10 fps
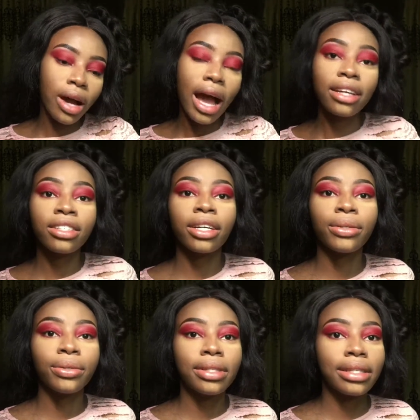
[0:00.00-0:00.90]

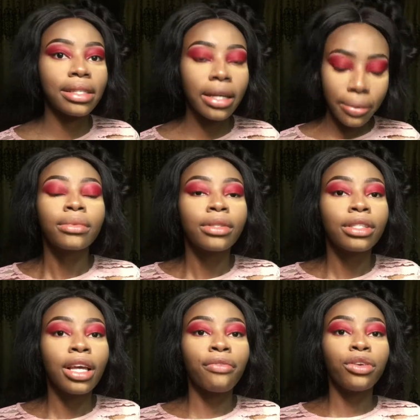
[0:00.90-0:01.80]
eyeshadow this time.
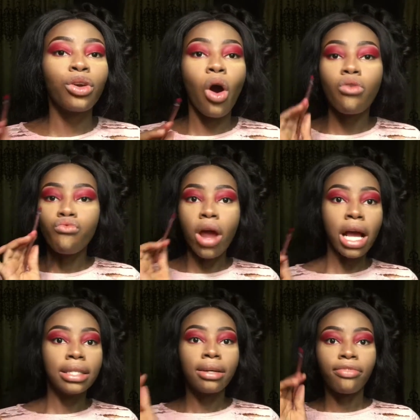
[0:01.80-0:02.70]
7-year-old
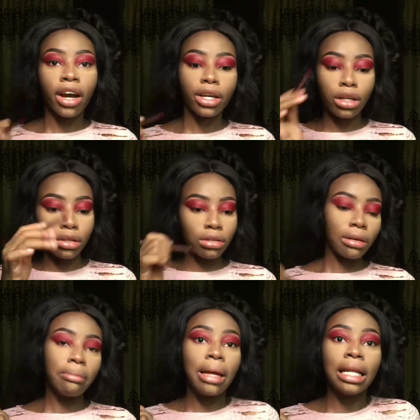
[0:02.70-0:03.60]
red fire
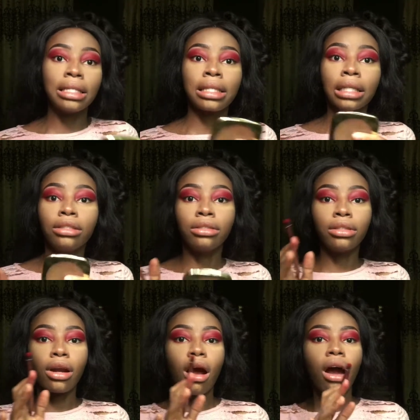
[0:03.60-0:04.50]

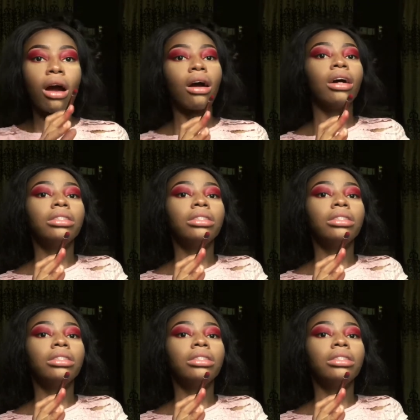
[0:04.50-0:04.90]
Melisandra.